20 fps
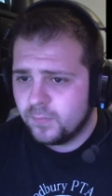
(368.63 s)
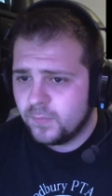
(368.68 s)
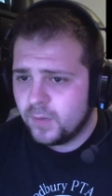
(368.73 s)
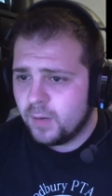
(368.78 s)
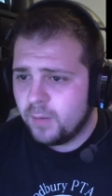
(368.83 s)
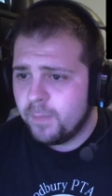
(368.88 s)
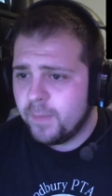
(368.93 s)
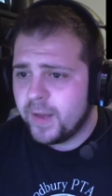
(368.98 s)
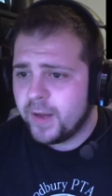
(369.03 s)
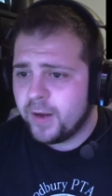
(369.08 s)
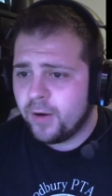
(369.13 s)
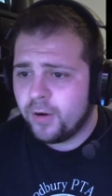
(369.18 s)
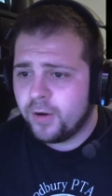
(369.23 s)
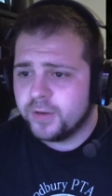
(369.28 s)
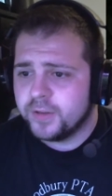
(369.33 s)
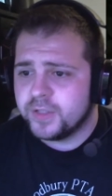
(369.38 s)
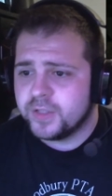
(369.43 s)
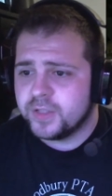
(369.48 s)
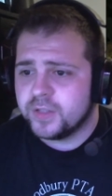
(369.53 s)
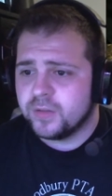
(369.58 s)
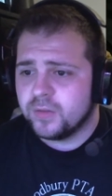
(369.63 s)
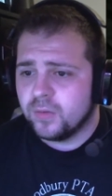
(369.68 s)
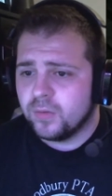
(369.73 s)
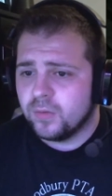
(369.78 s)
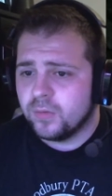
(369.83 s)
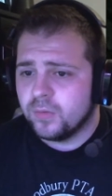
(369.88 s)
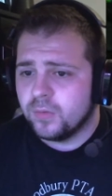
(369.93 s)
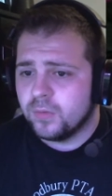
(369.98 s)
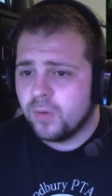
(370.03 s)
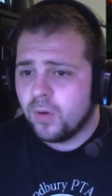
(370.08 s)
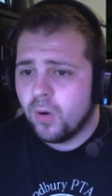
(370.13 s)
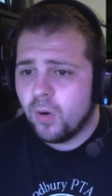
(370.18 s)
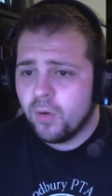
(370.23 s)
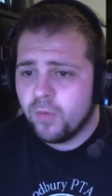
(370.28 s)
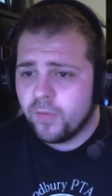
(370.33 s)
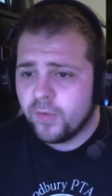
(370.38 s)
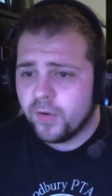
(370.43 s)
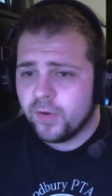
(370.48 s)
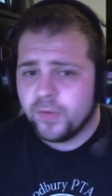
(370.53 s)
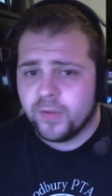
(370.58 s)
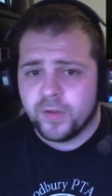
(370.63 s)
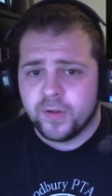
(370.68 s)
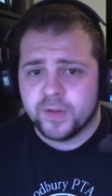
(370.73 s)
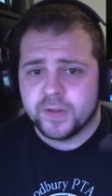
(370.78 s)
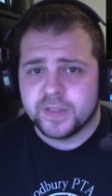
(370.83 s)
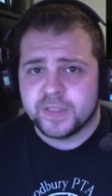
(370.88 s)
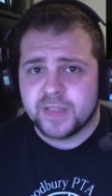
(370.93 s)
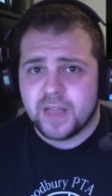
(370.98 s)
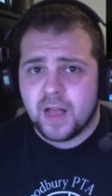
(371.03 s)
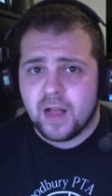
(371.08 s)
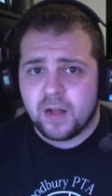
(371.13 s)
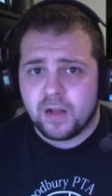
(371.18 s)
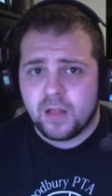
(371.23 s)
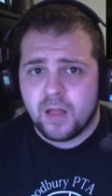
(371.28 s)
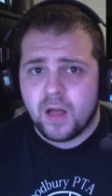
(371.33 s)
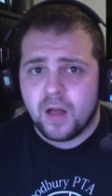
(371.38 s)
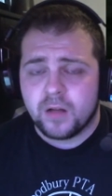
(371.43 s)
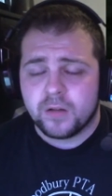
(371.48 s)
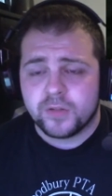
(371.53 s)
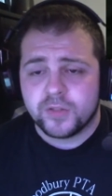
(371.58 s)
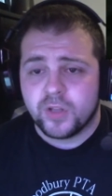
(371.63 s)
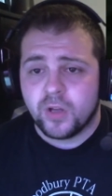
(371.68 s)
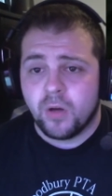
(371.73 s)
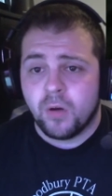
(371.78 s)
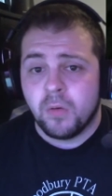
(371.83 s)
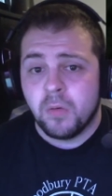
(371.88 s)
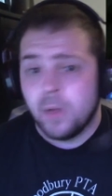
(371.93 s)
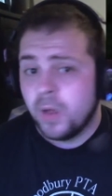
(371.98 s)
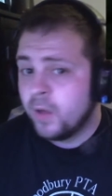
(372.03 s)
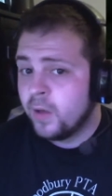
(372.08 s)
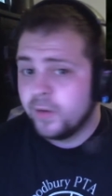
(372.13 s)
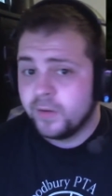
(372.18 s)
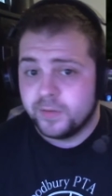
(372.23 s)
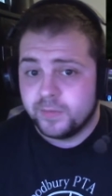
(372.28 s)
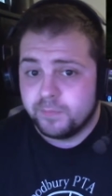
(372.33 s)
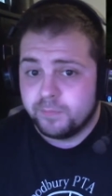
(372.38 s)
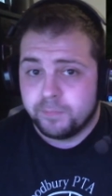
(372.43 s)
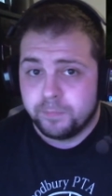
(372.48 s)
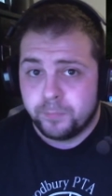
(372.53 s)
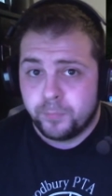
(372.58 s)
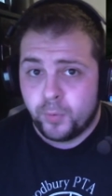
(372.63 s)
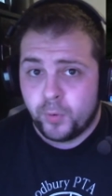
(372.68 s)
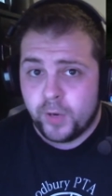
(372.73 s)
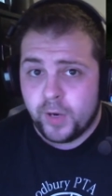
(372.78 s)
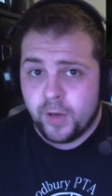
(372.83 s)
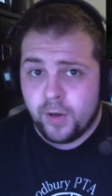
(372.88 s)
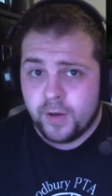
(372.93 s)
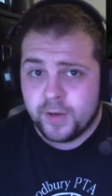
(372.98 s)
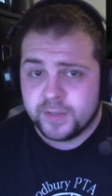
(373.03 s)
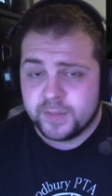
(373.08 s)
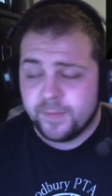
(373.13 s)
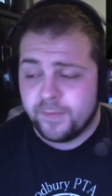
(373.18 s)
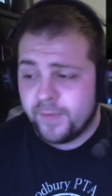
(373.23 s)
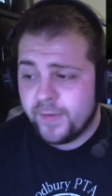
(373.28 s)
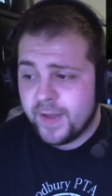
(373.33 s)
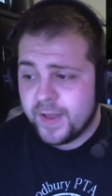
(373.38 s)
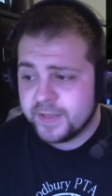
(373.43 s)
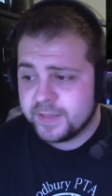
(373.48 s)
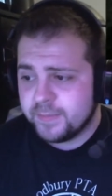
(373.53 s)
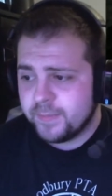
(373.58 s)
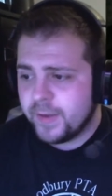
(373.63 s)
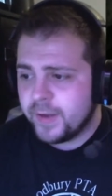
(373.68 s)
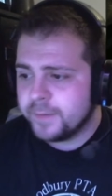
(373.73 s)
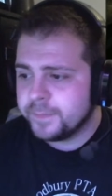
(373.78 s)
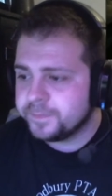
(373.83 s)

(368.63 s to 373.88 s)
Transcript: megahertz over the stock clock, so pretty awesome if you ask me.